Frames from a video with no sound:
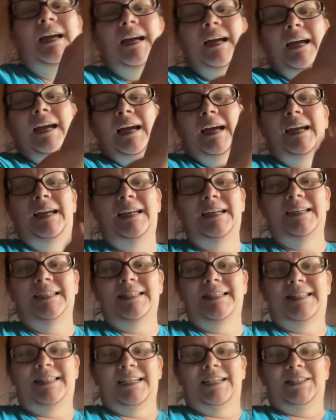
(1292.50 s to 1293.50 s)
He
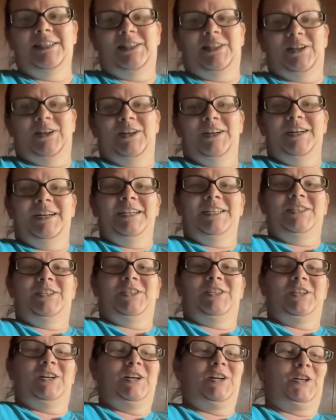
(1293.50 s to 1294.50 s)
is
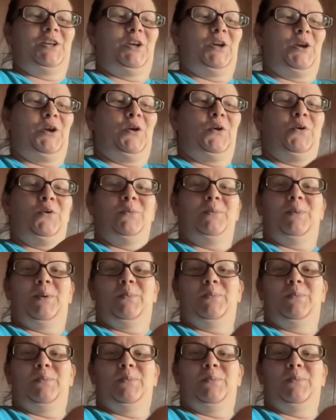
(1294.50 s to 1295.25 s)
such a cute,